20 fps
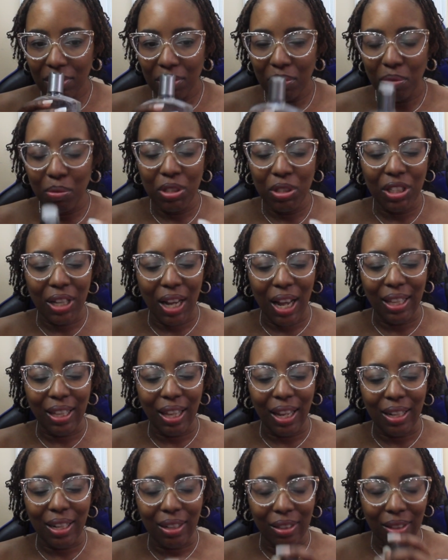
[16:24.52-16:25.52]
which I
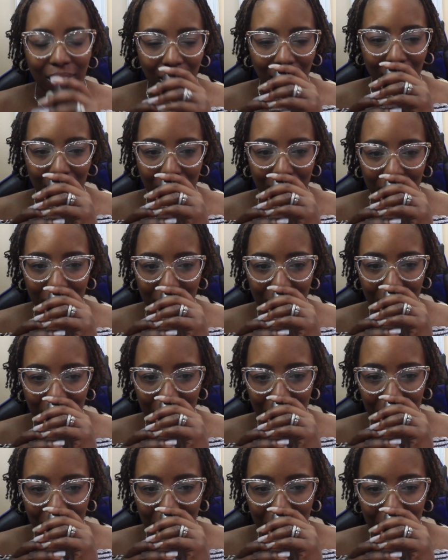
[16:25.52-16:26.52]
like a lot.
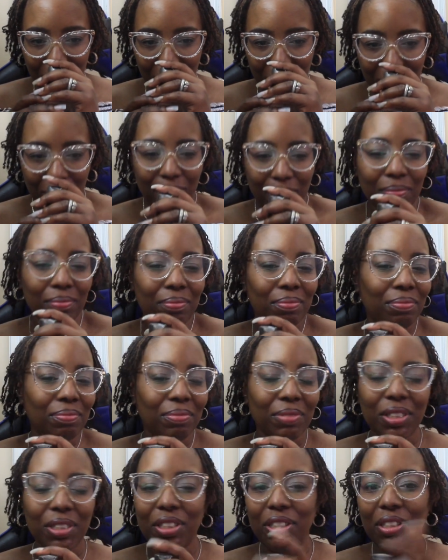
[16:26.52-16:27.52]
It
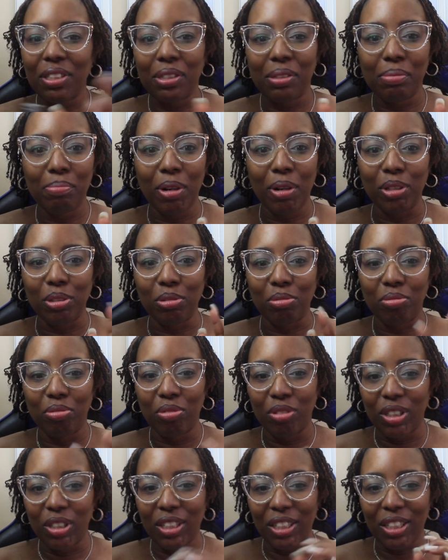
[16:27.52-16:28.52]
just smells
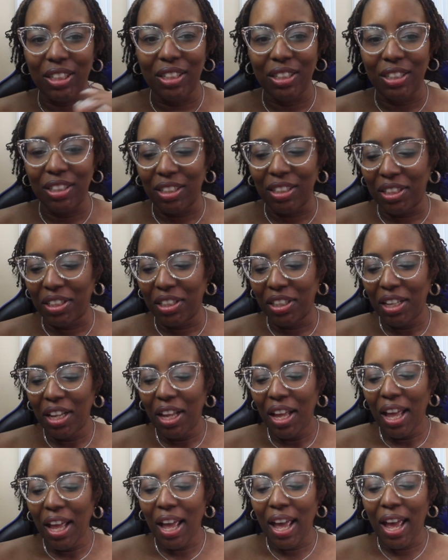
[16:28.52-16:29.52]
really good,
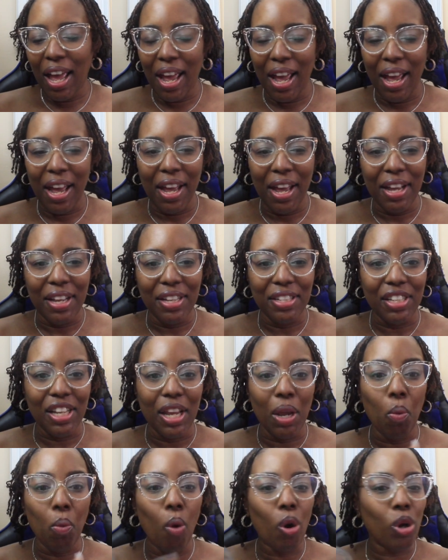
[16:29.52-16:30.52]
and
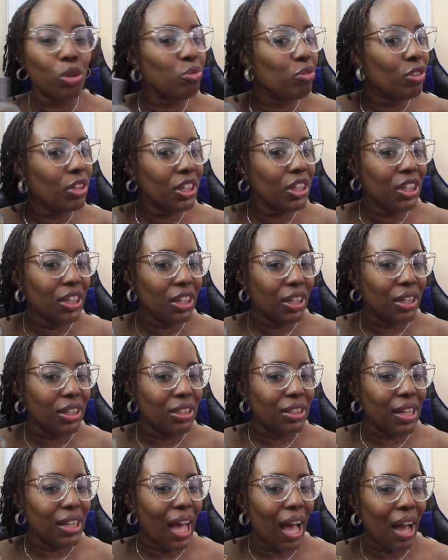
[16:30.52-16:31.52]
it worked really
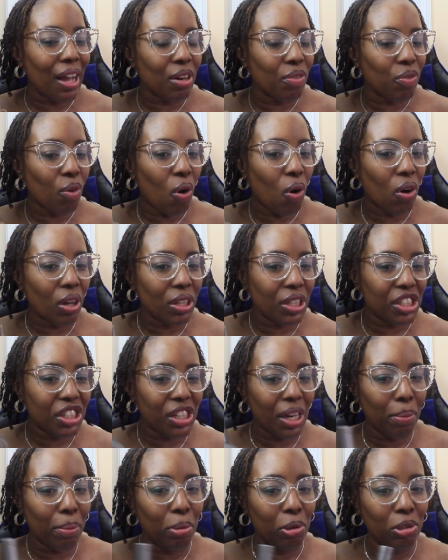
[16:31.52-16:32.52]
good. Out of all the
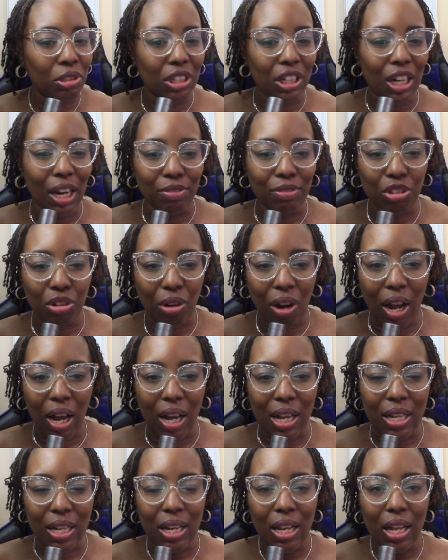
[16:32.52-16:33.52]
shampoos that I've
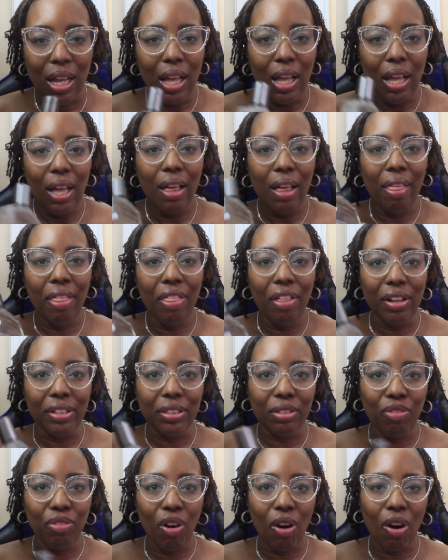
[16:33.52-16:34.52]
tried
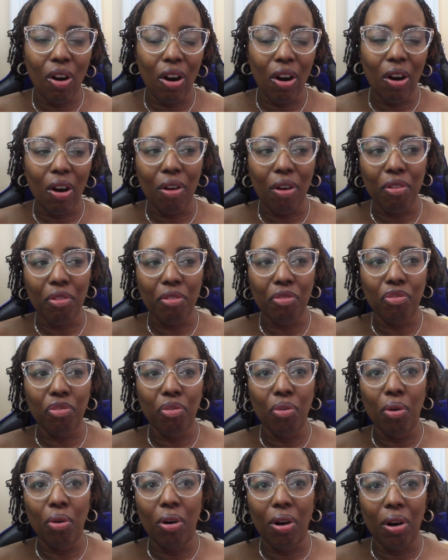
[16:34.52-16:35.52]
thus far
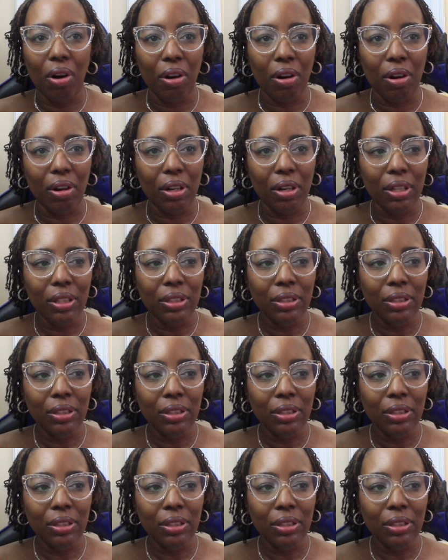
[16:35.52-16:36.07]
for